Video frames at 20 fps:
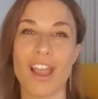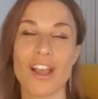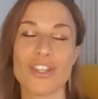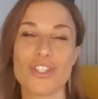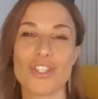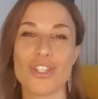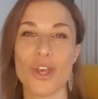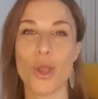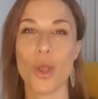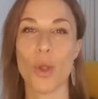
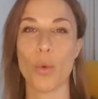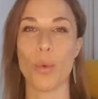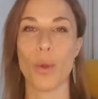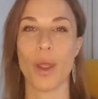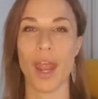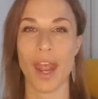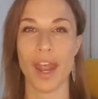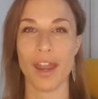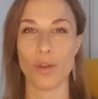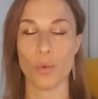So
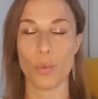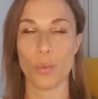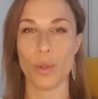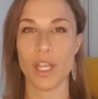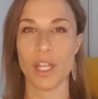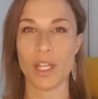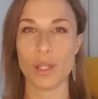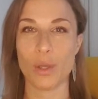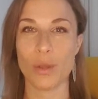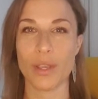when
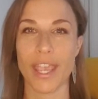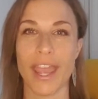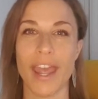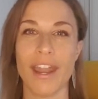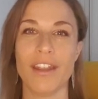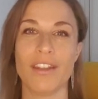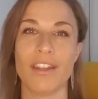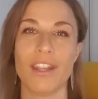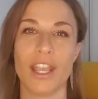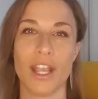we look at
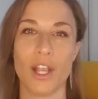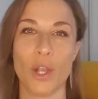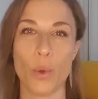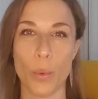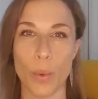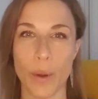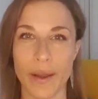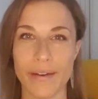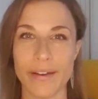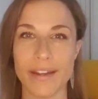an
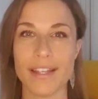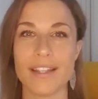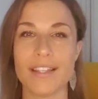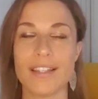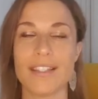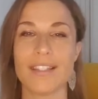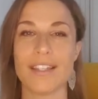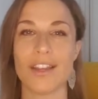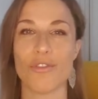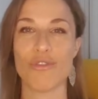
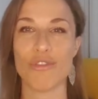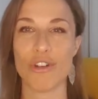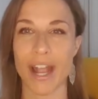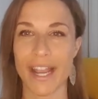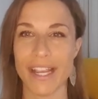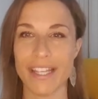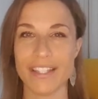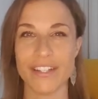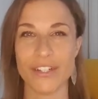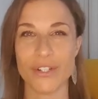Aquarius
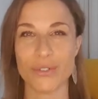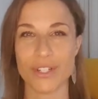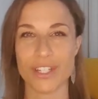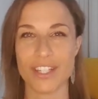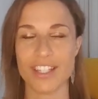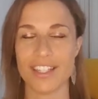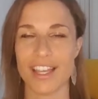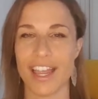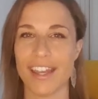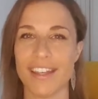rising or
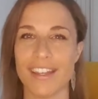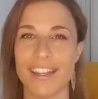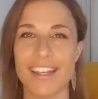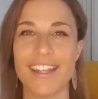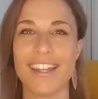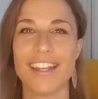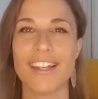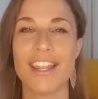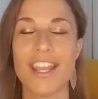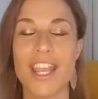
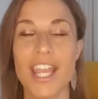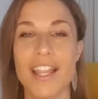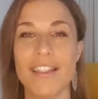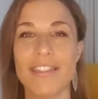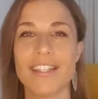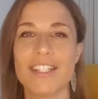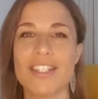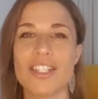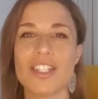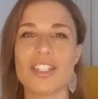ascendant,
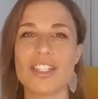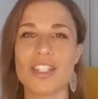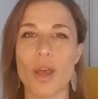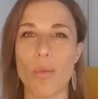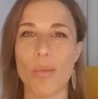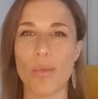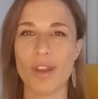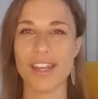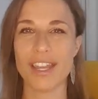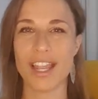this is
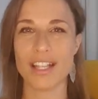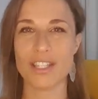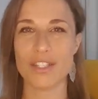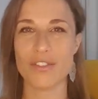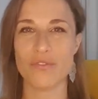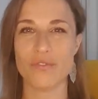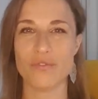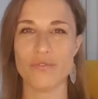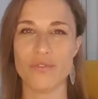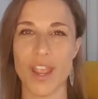someone that's
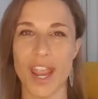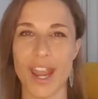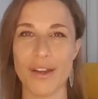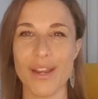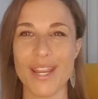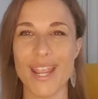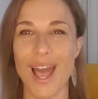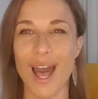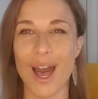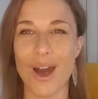
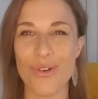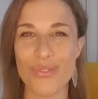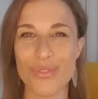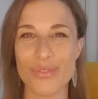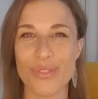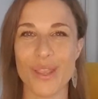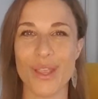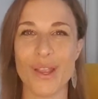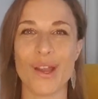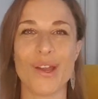very
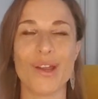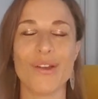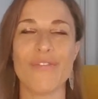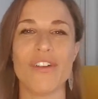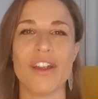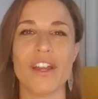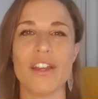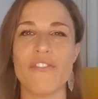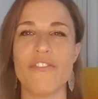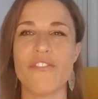out there,
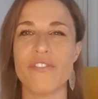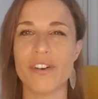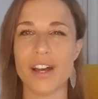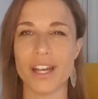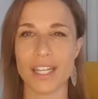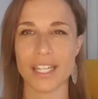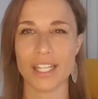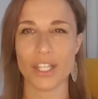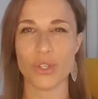very funny.